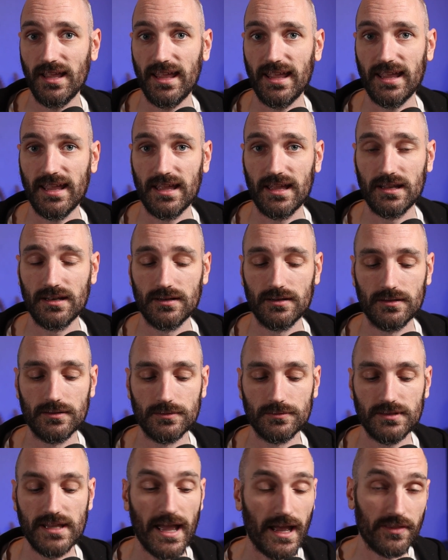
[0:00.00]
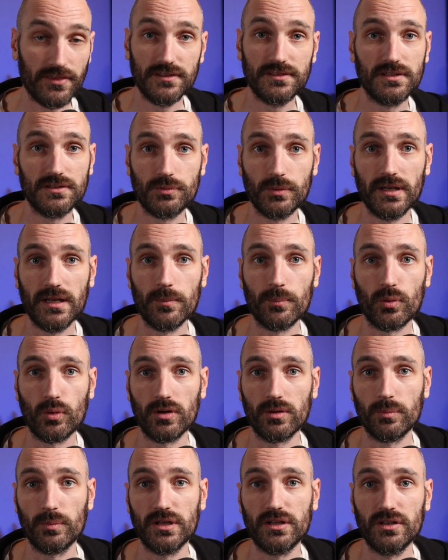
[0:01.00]
And yeah, this is really
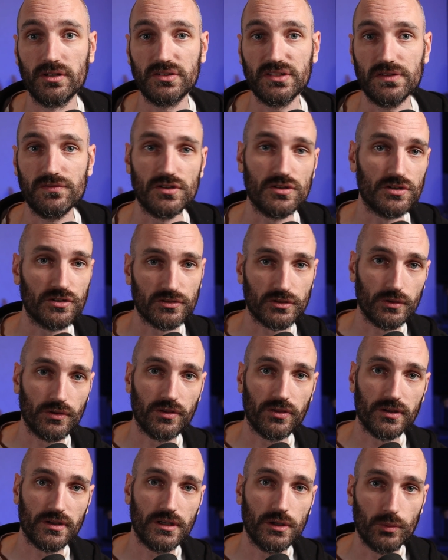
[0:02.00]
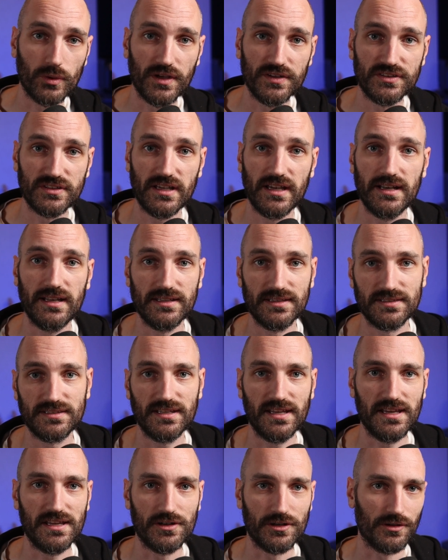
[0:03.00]
important because if you just go to the QA site and
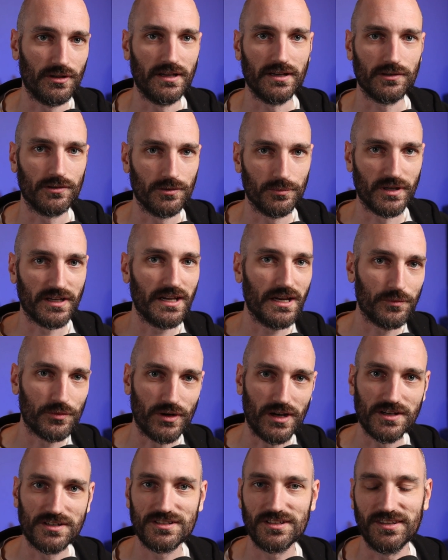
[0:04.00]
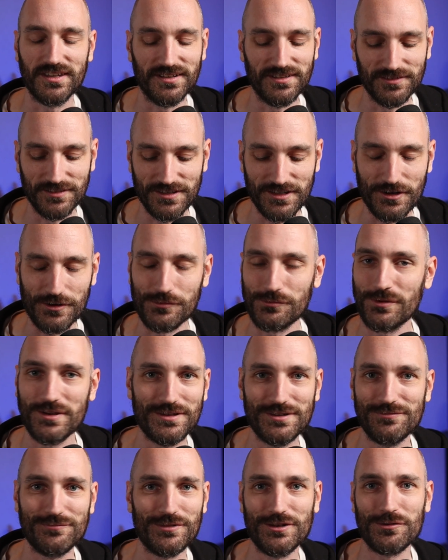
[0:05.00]
say, you know, like, oh, my game crashed, then, you know,
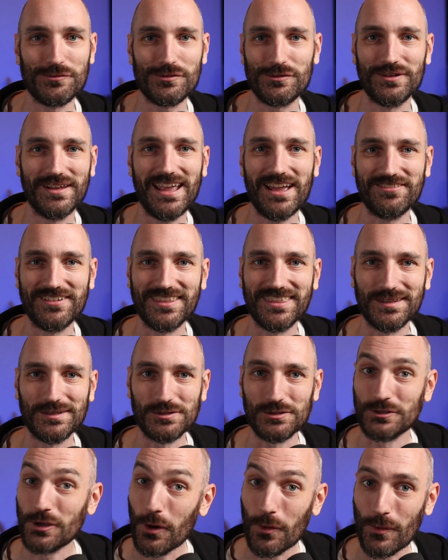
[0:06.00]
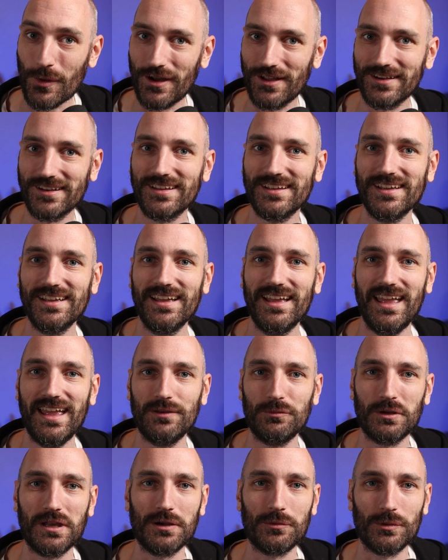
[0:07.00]
we don't really have anything to go on,
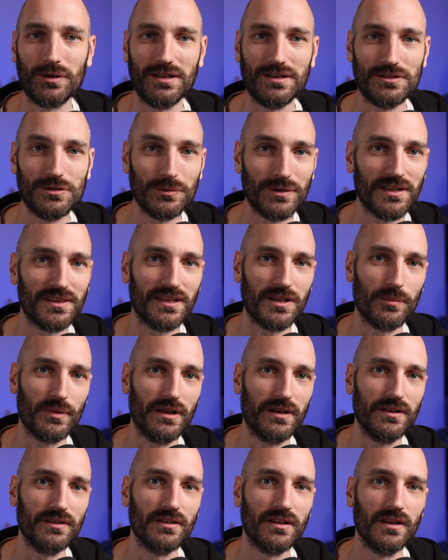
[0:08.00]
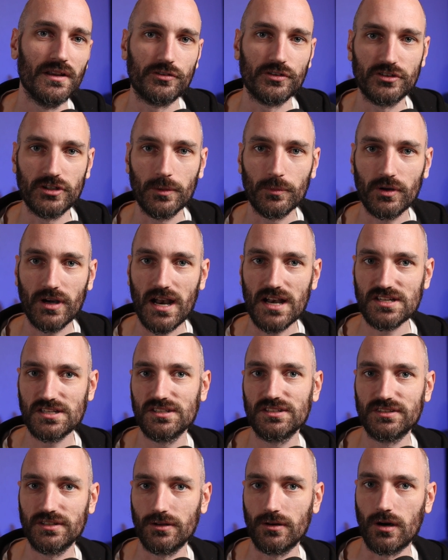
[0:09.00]
and we can't really do anything about it. For some
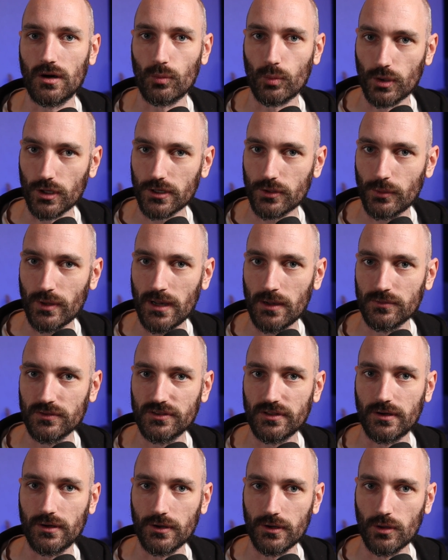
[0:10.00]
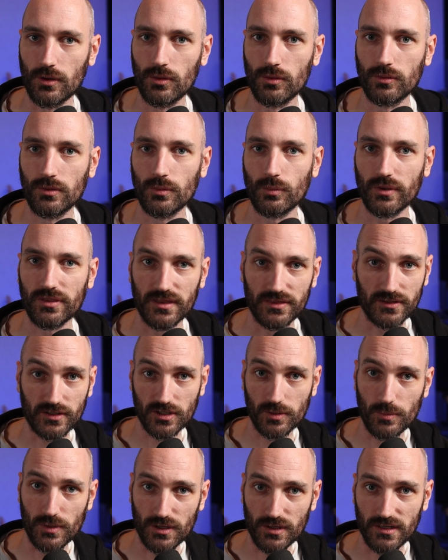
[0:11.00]
crashes, there are workarounds that are known within the
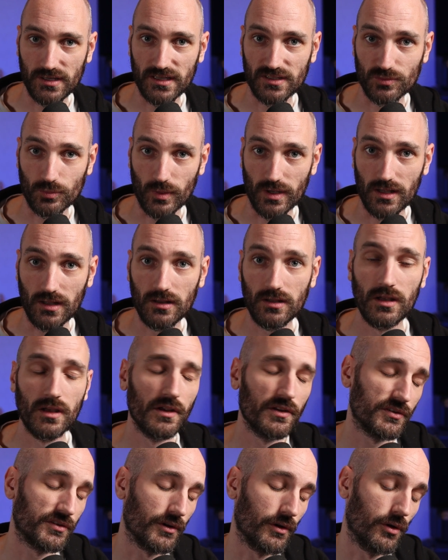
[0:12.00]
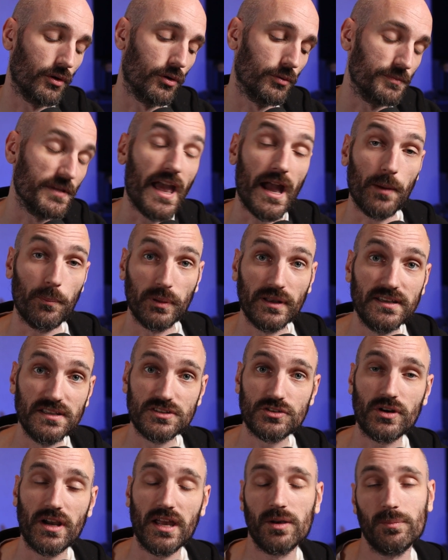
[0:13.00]
community as well. So yeah, please
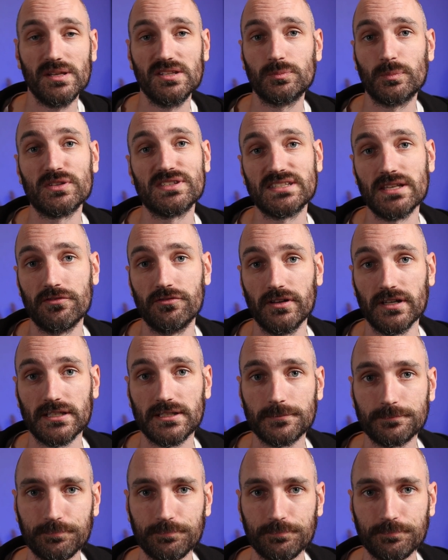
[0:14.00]
try to be specific.